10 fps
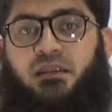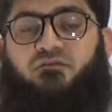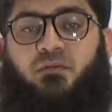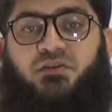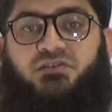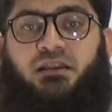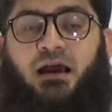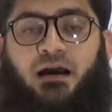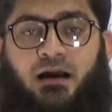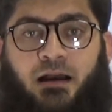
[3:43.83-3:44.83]
Information
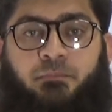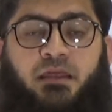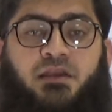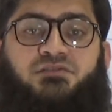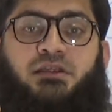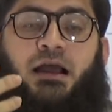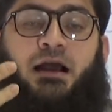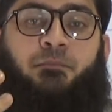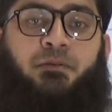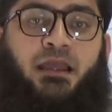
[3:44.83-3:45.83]
uh, apprehension,
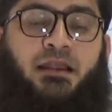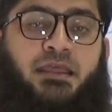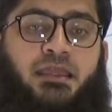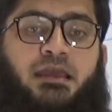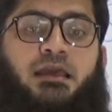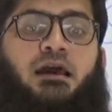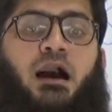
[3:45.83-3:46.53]
apprehending,